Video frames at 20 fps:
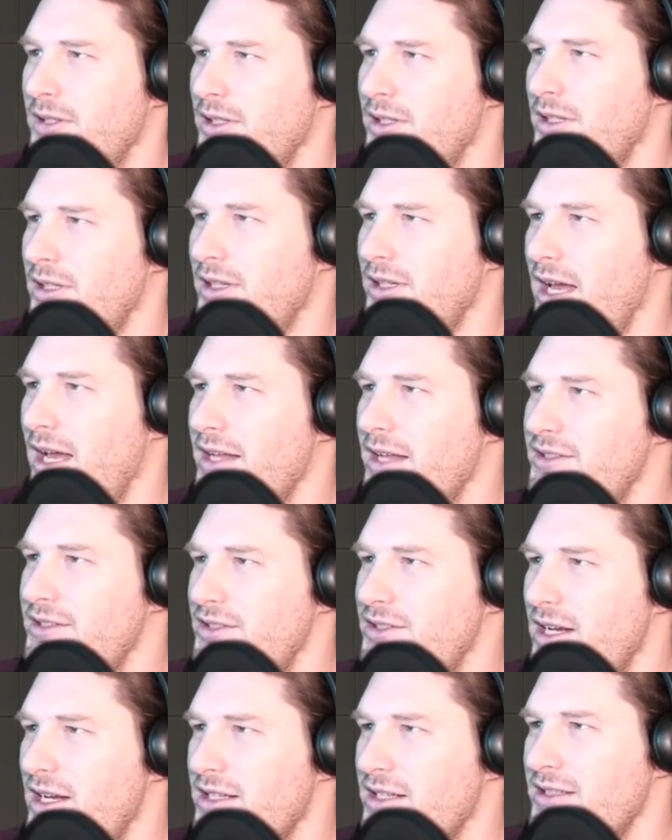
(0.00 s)
Let's
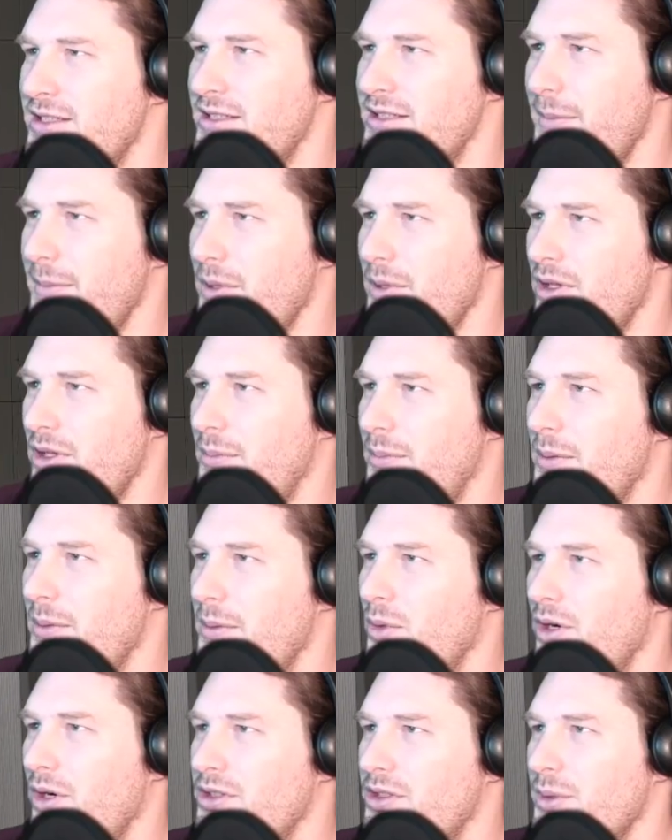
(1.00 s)
change this up a little bit
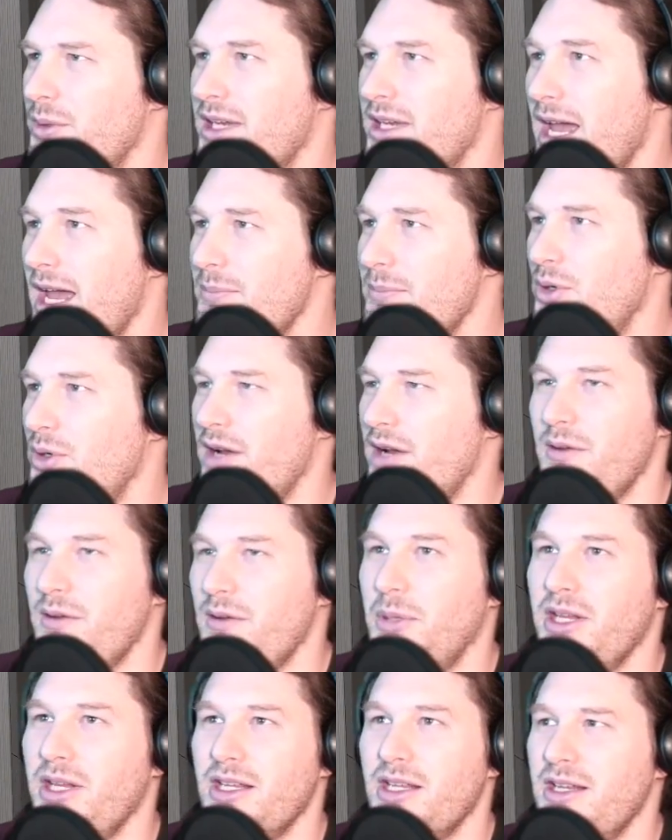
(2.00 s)
more so we can put
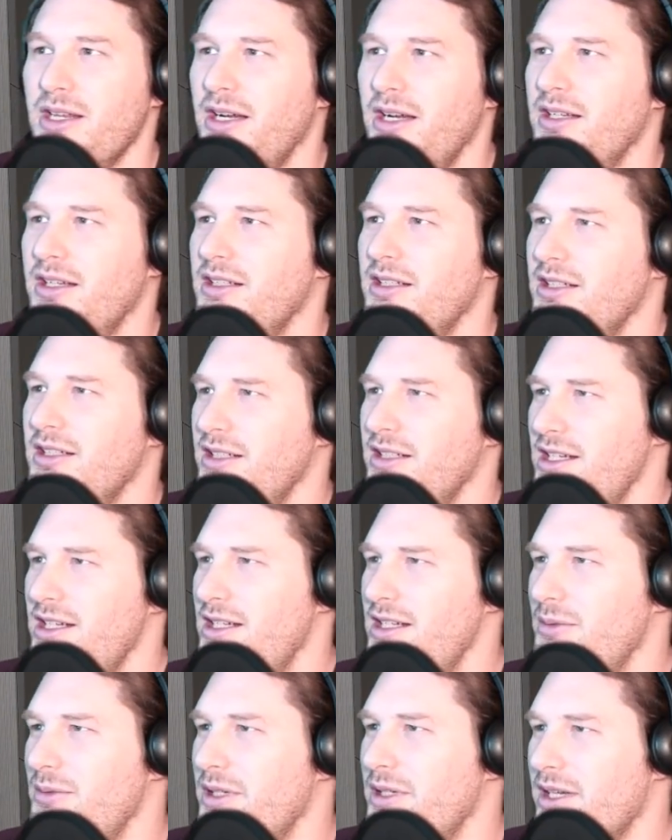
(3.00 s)
everybody in there.
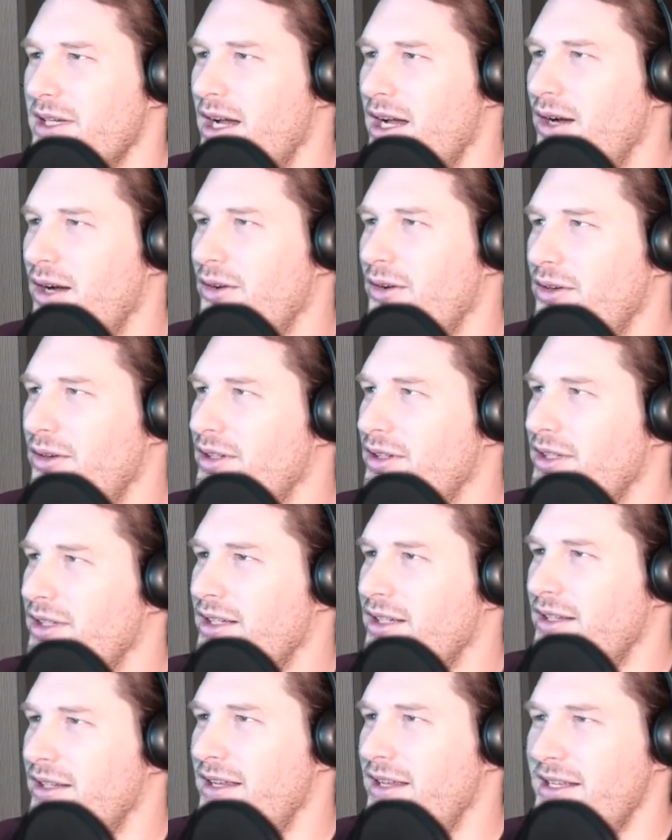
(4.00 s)
Here we go.
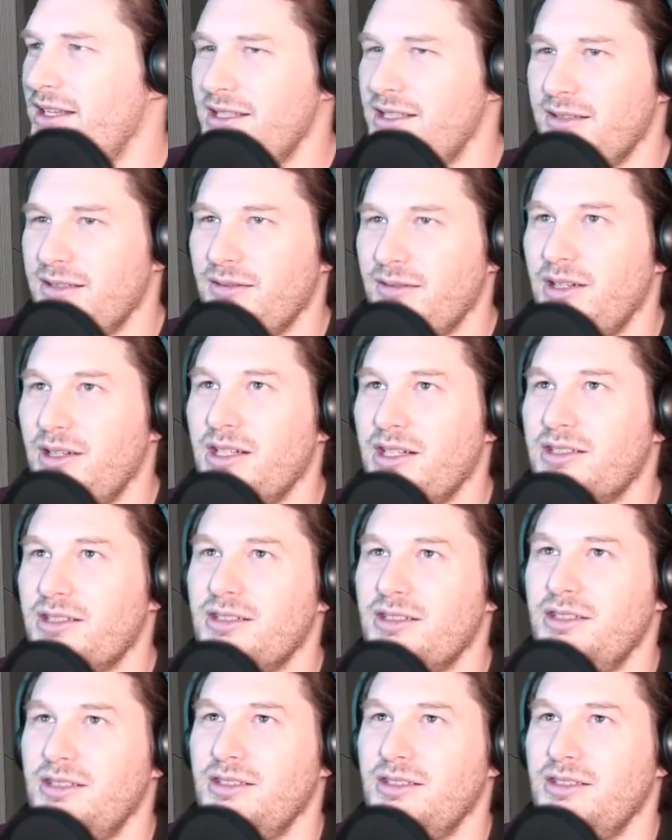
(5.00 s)
This works.